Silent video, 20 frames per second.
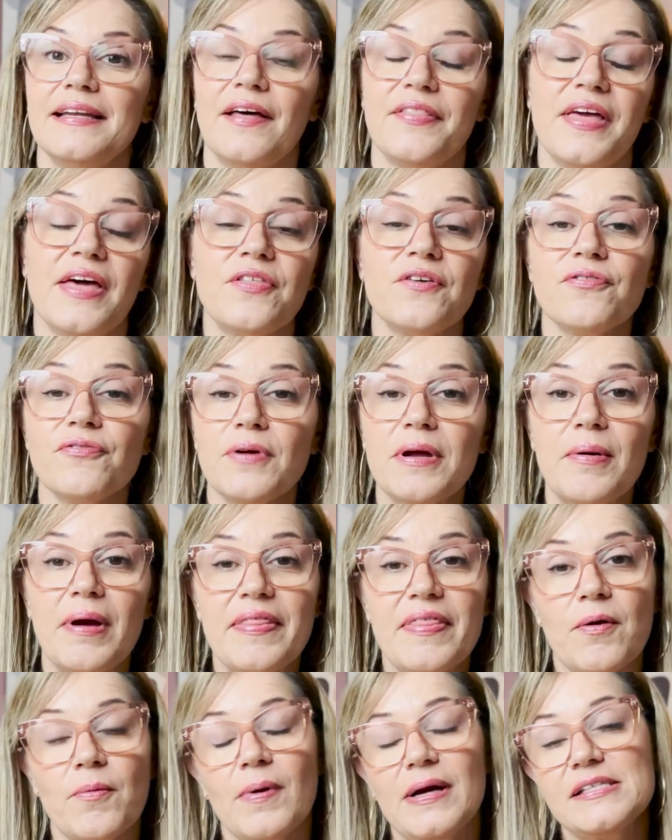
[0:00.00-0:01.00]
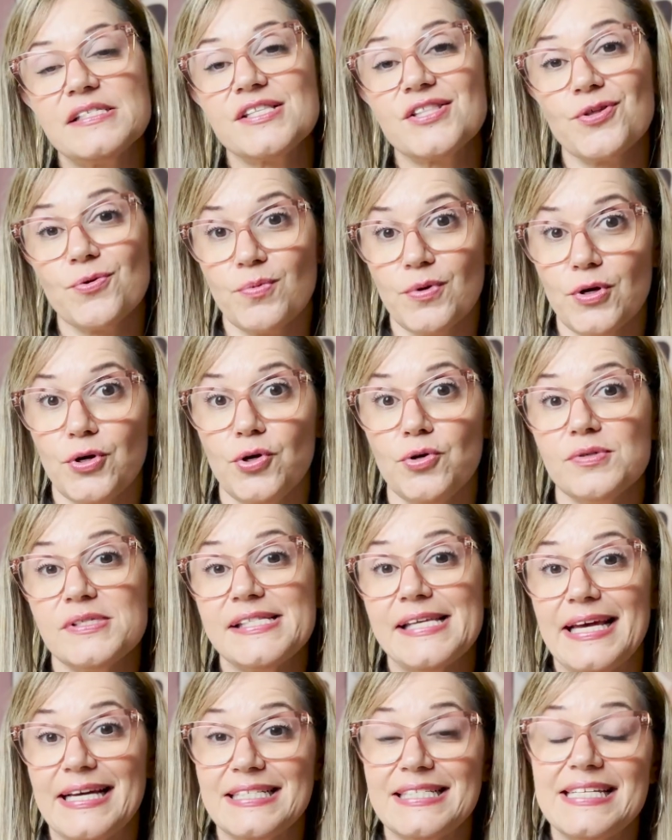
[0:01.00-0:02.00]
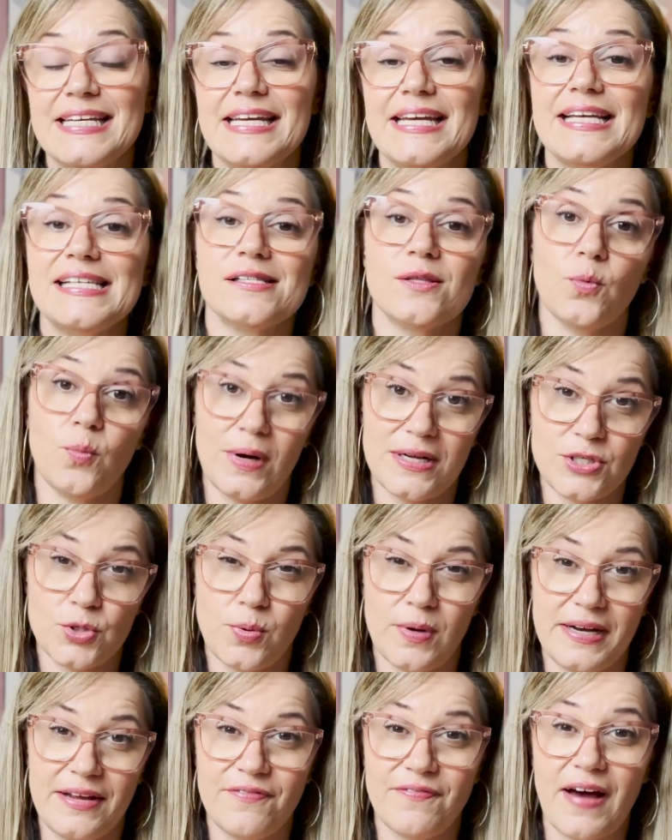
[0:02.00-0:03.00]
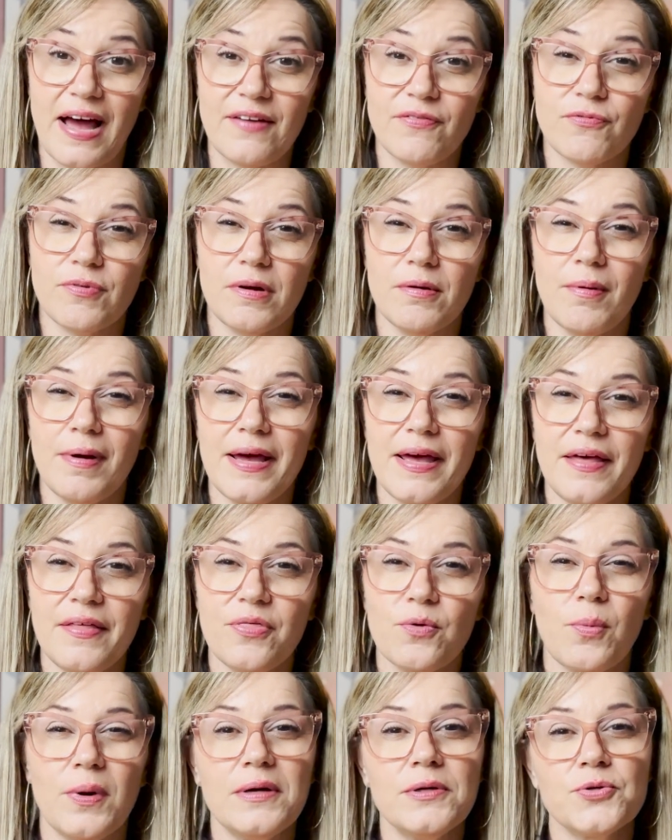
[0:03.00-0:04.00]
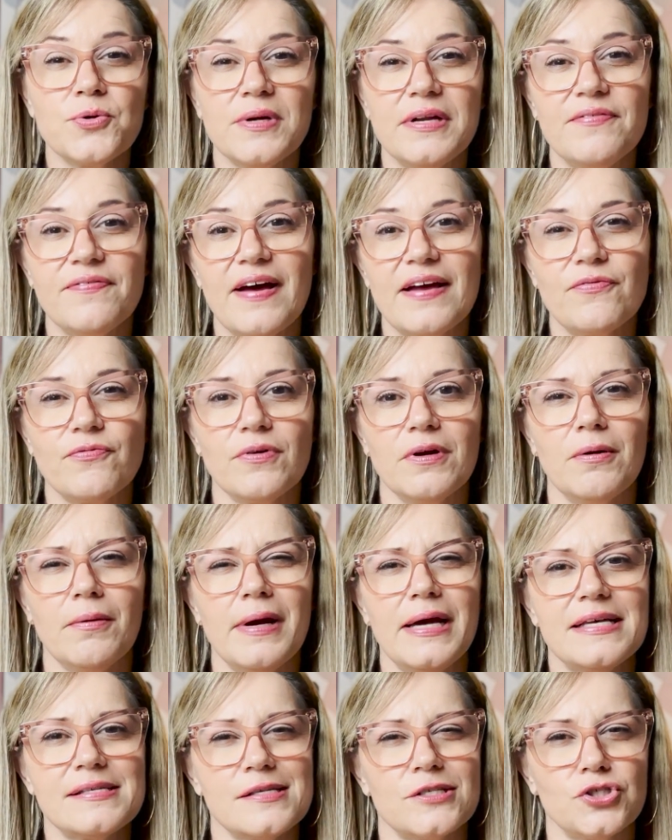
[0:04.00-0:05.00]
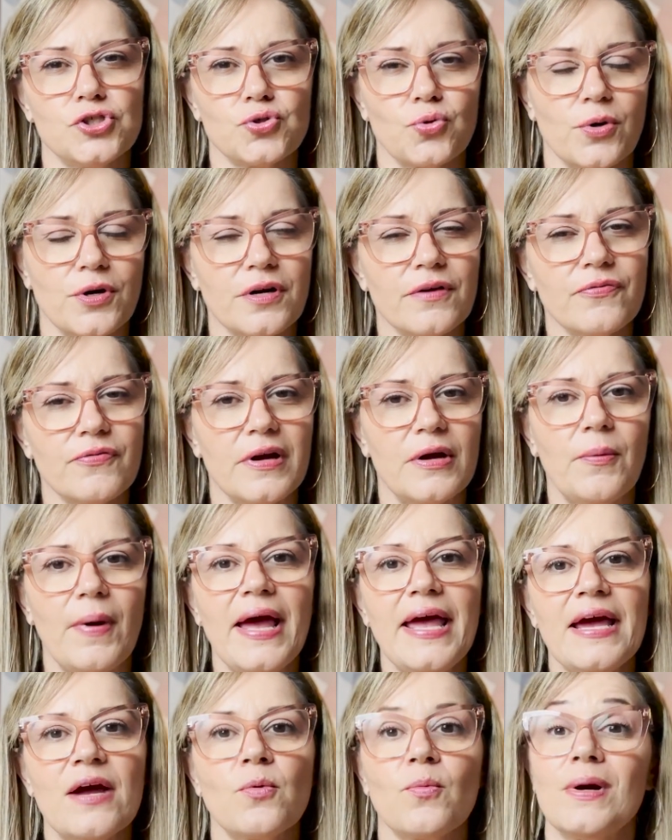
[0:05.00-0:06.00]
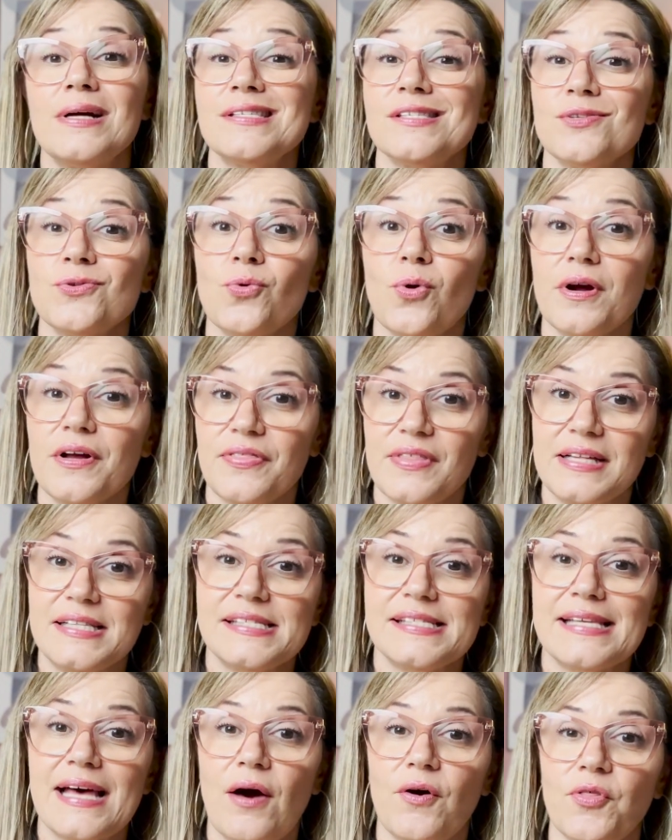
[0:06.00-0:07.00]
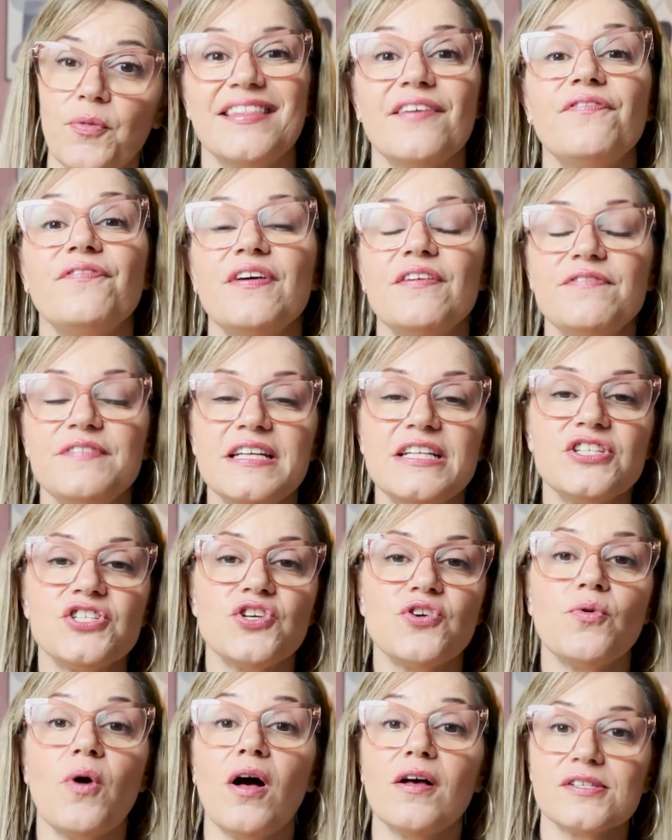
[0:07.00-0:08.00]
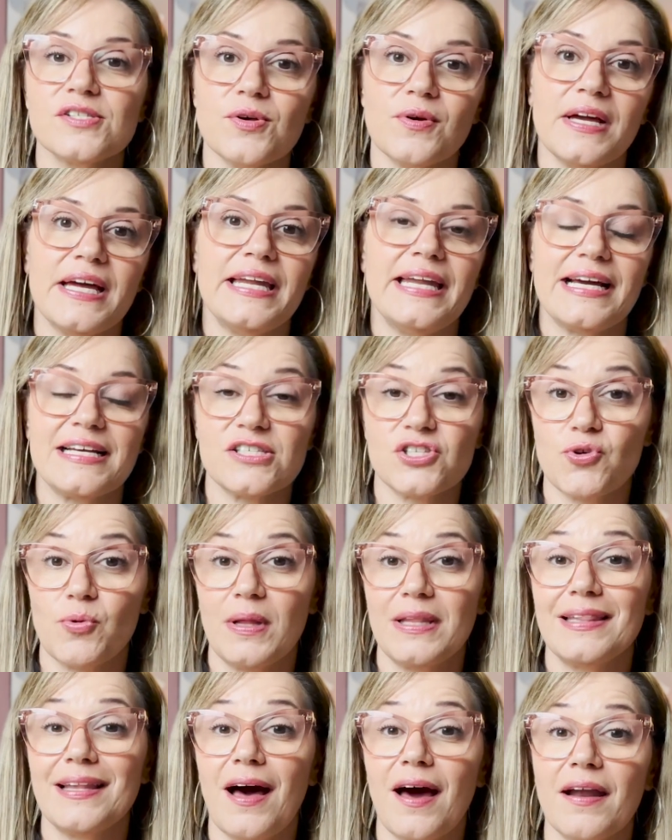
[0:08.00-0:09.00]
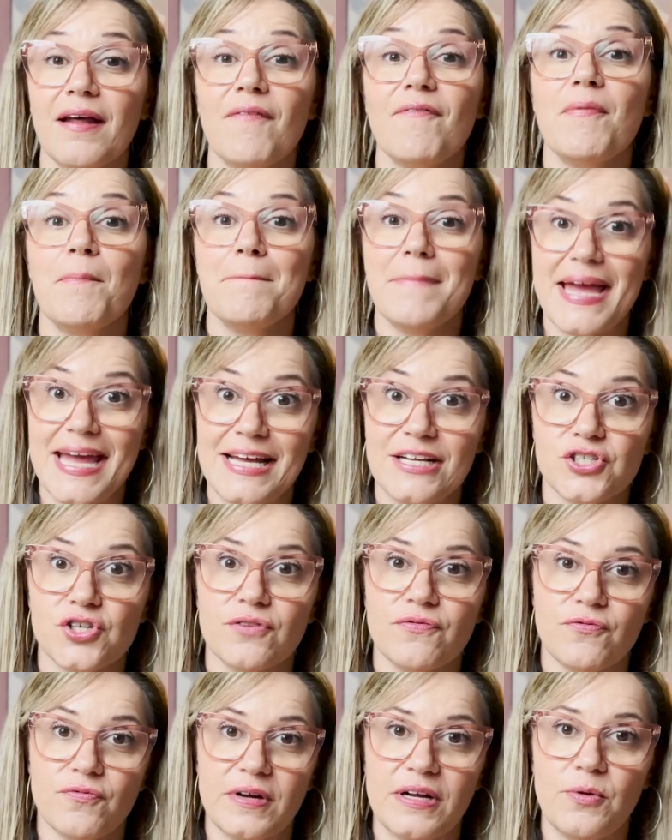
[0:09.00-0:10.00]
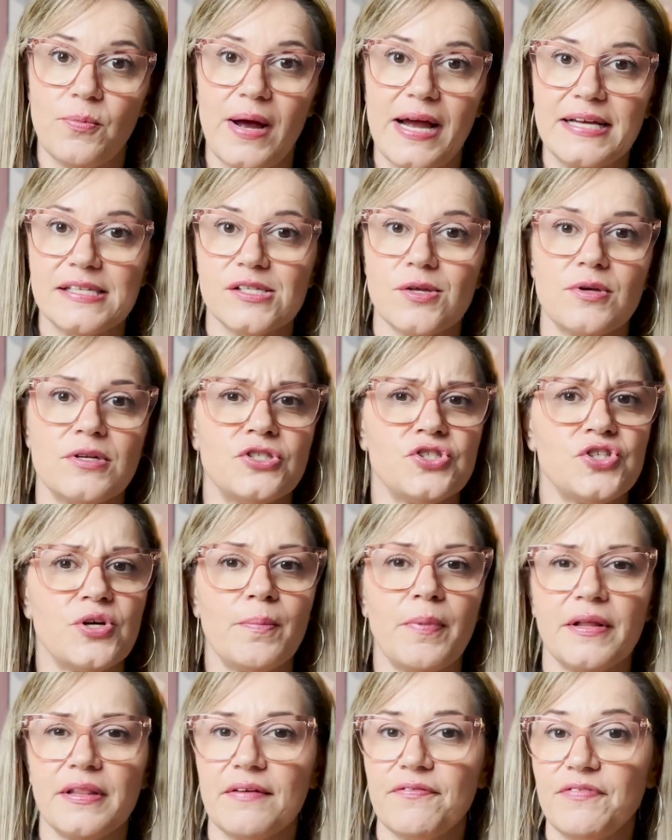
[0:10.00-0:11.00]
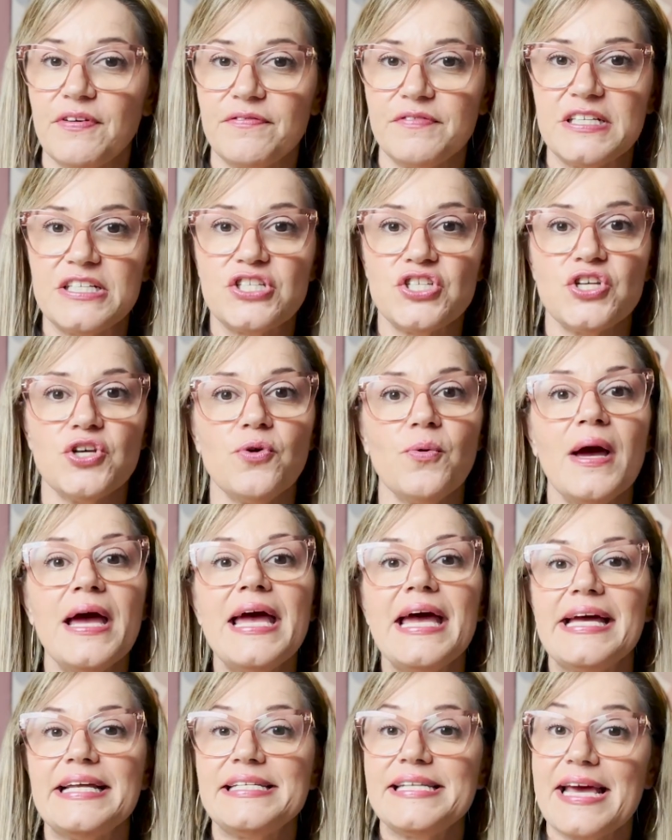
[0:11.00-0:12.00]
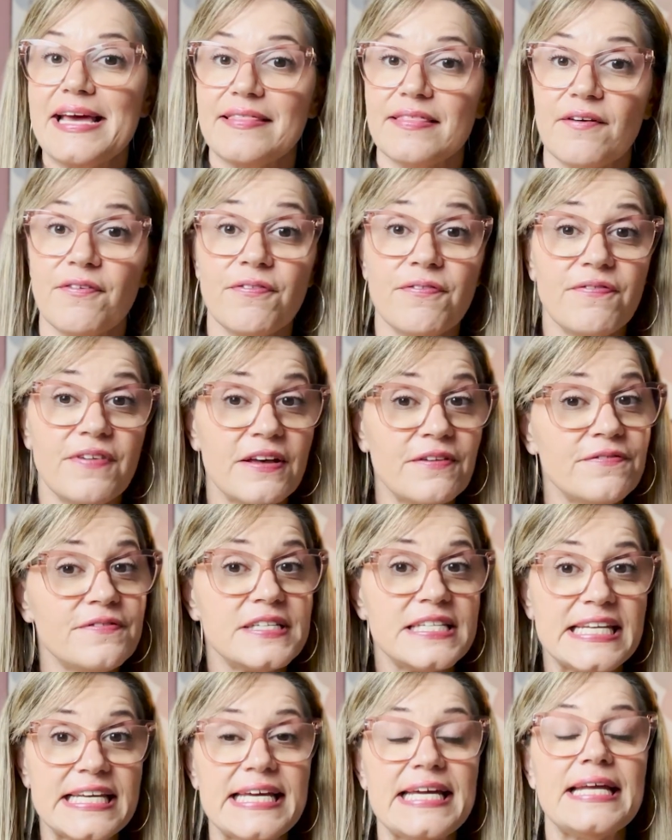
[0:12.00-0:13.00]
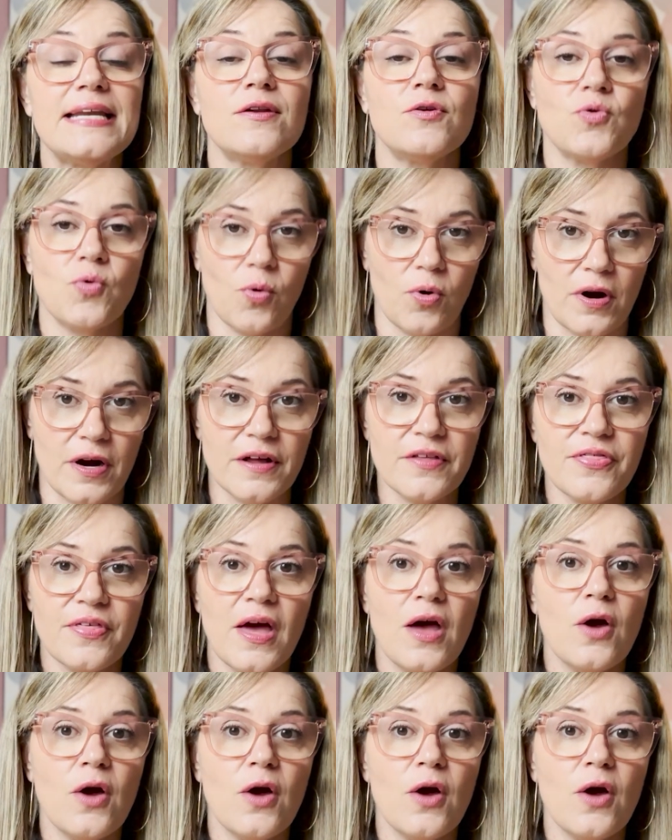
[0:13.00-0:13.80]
Now, the other freeway that runs through Santee is the 125 freeway. The 125 freeway is a shorter freeway. It runs north and south. The 52 also connects to a lot of major freeways. So you can jump on the 52 and take the 15 north,